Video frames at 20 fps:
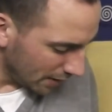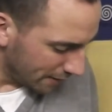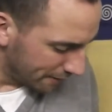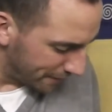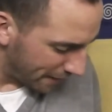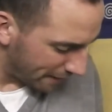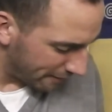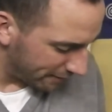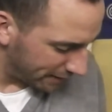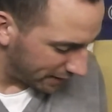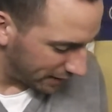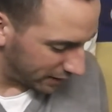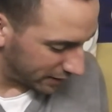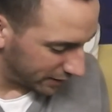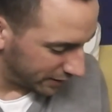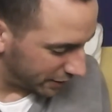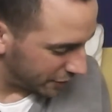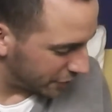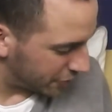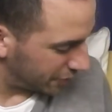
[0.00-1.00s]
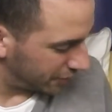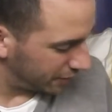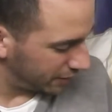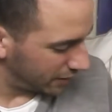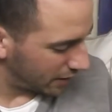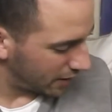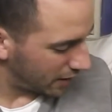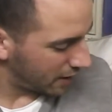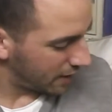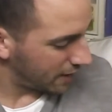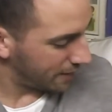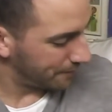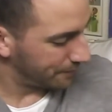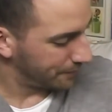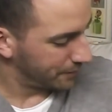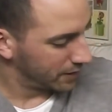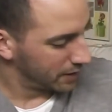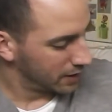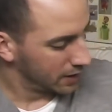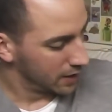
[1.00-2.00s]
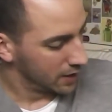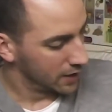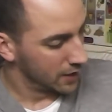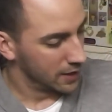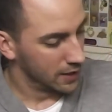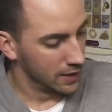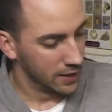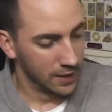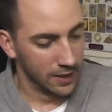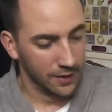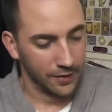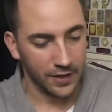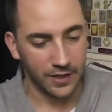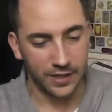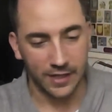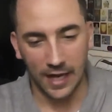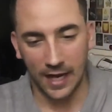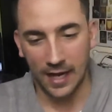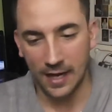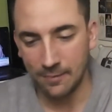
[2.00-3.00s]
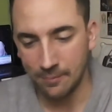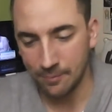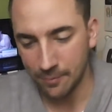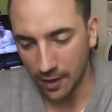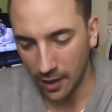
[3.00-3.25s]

varying condition. This game,